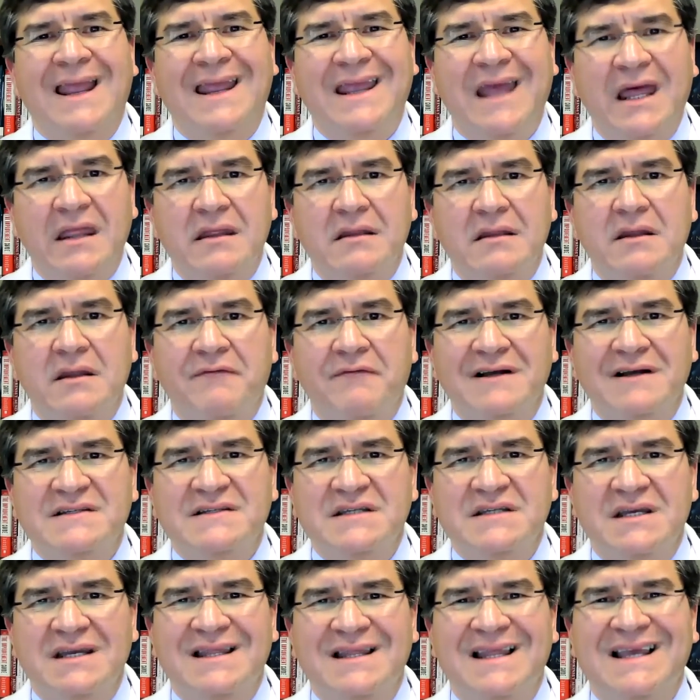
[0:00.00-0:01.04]
Getting the
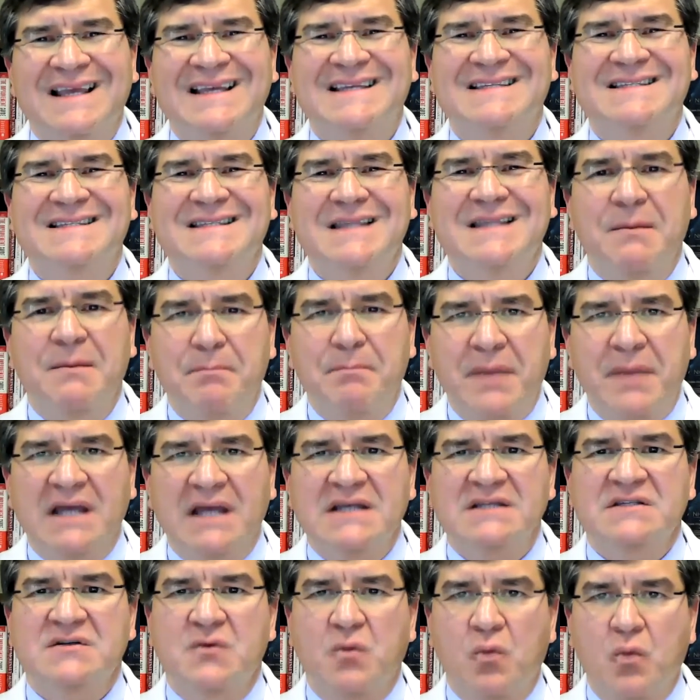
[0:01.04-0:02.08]
vaccine is the
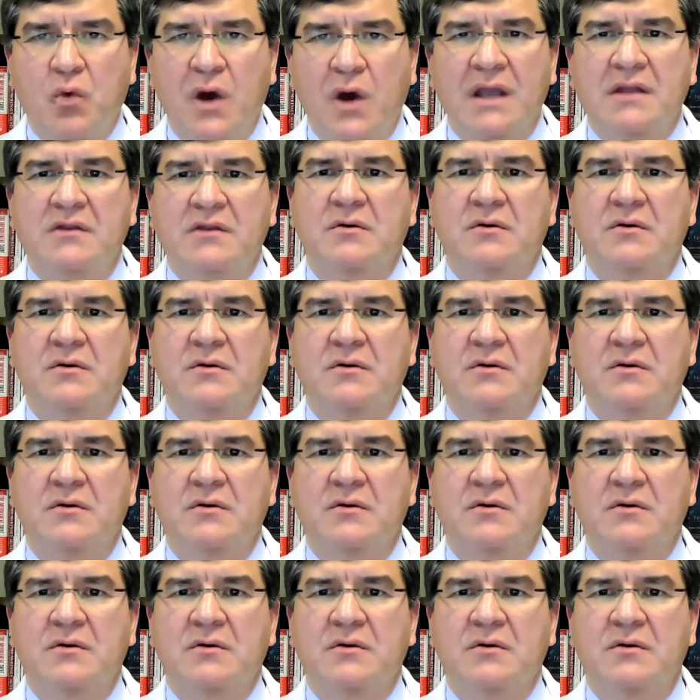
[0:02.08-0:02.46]
best way